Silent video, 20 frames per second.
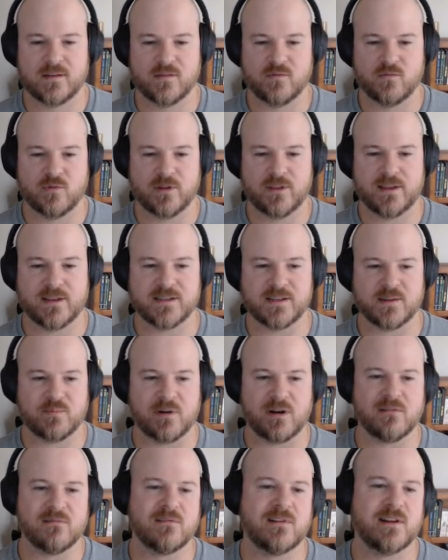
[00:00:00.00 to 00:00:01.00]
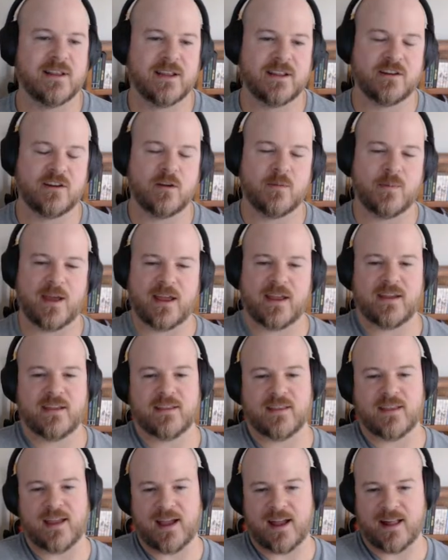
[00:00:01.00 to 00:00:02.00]
One of the things I probably need to go back in
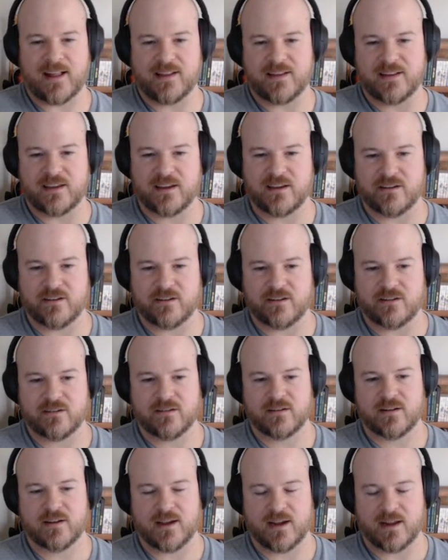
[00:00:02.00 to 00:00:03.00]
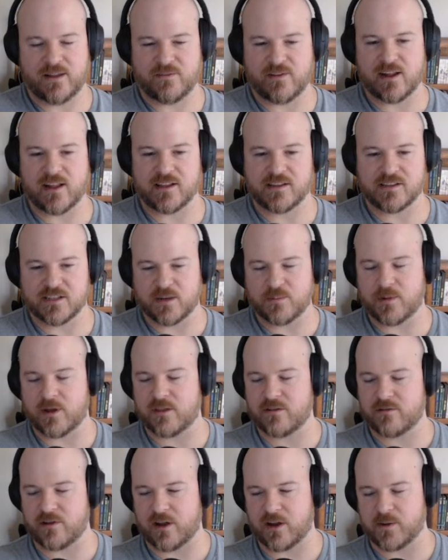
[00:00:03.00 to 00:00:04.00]
and add in here, and I've gotten some
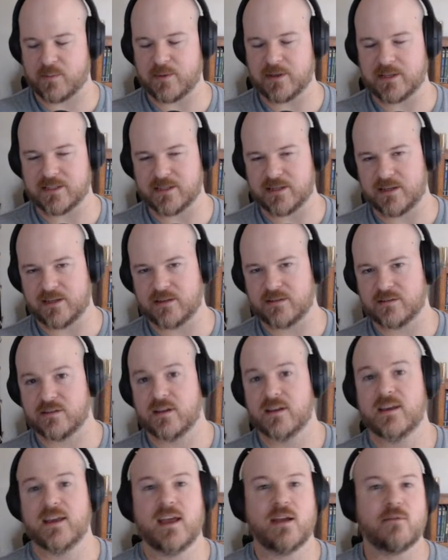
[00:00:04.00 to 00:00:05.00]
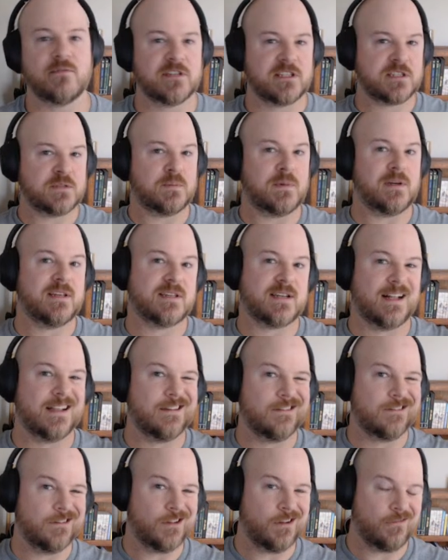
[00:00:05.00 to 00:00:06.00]
other documents, is, hey, what's this place kind
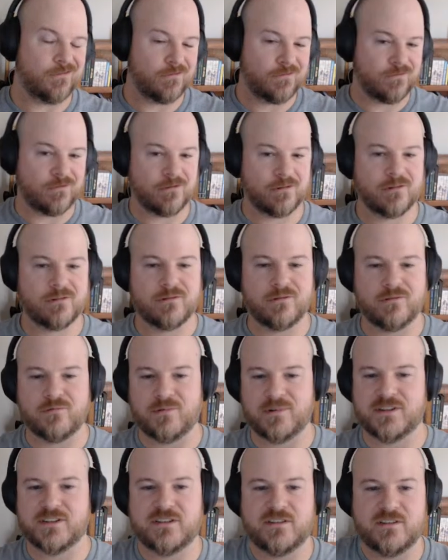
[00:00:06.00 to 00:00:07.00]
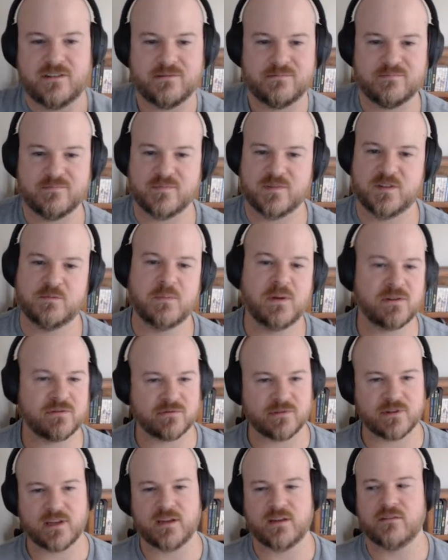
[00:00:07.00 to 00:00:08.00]
of known for? Or what is their
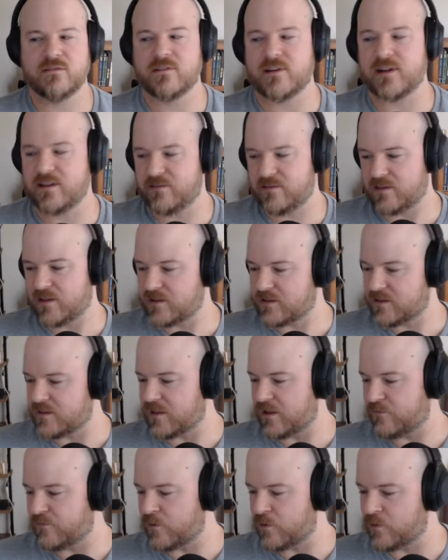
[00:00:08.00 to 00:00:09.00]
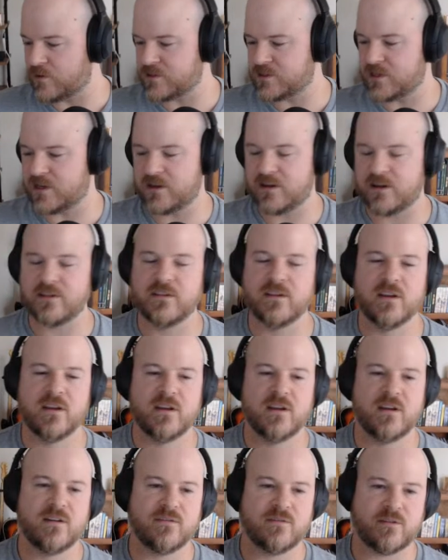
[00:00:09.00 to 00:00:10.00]
specialty or kind of thing that they focus on
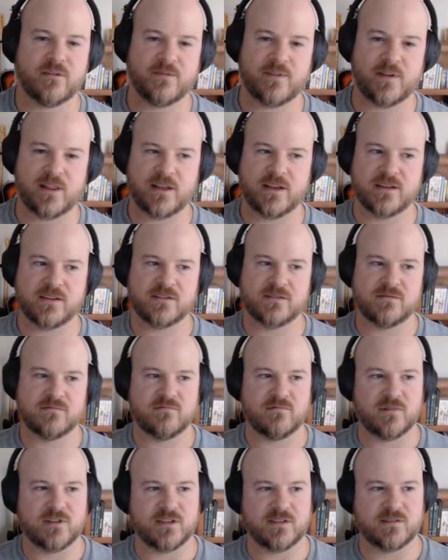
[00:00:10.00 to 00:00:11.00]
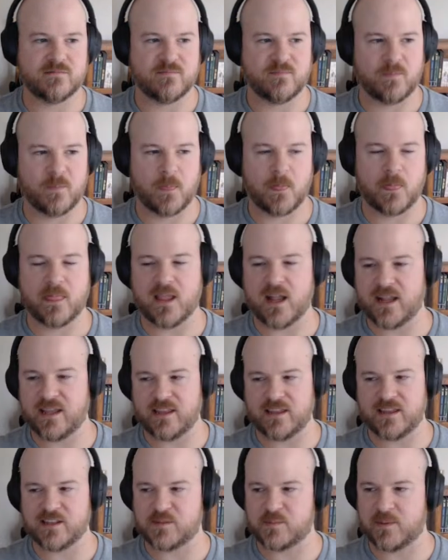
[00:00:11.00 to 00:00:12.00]
for a village?
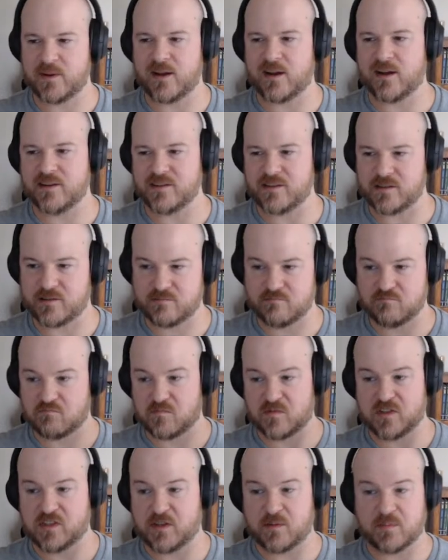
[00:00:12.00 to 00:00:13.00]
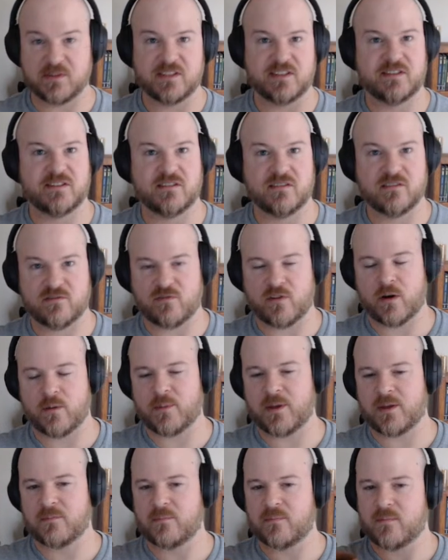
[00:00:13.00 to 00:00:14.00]
Anything that's beyond just subsistence farming.